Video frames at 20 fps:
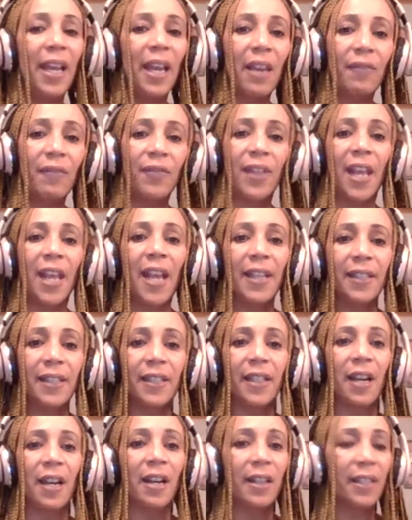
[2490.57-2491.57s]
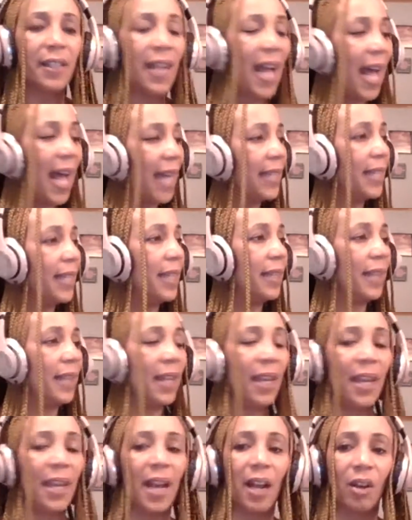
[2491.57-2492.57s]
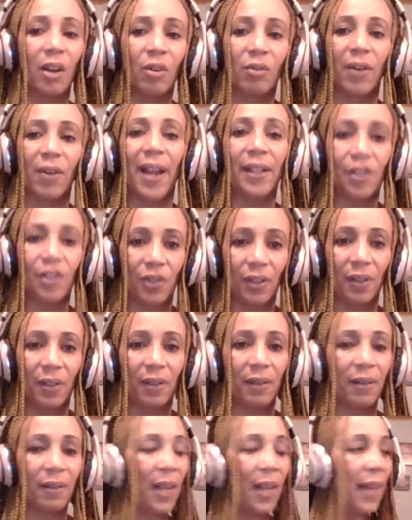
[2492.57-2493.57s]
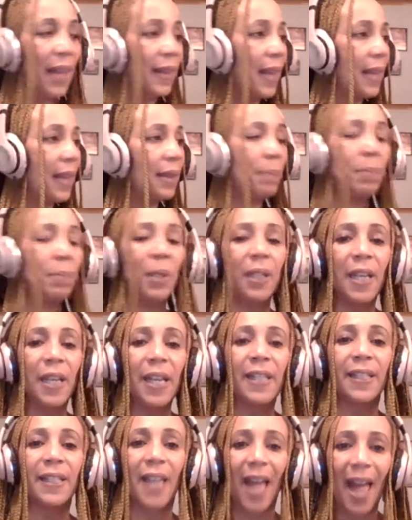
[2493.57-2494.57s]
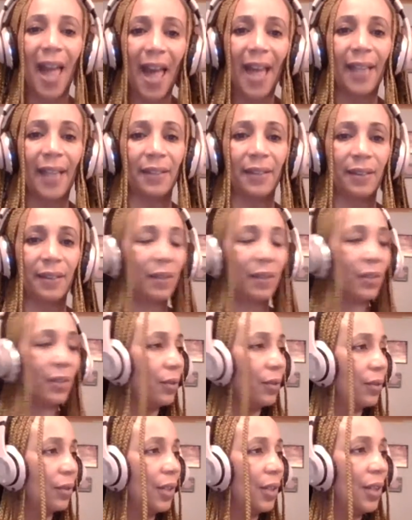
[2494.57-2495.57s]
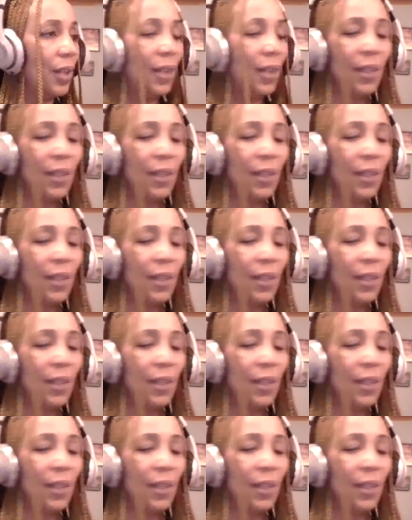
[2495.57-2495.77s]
If they start adding the aggression that the police has to